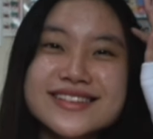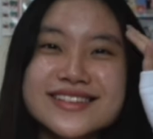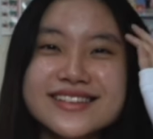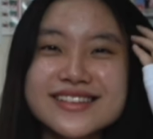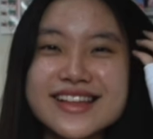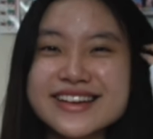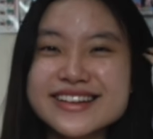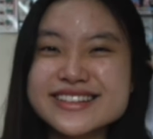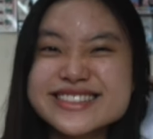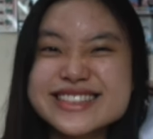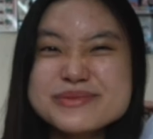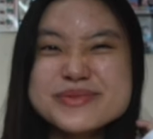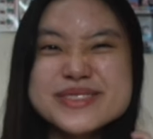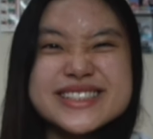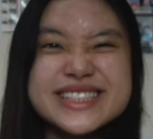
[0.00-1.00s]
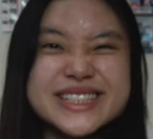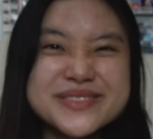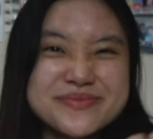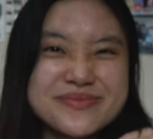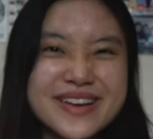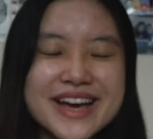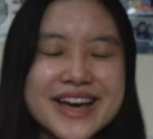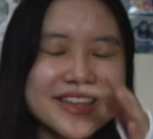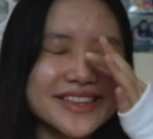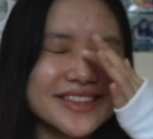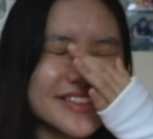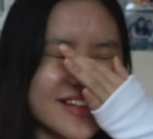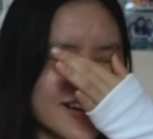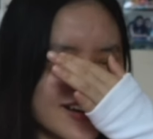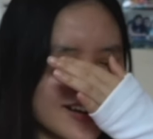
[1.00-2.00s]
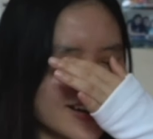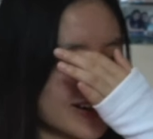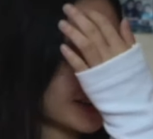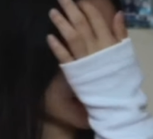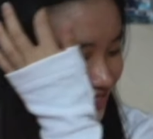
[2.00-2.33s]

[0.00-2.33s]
like deep math, nah.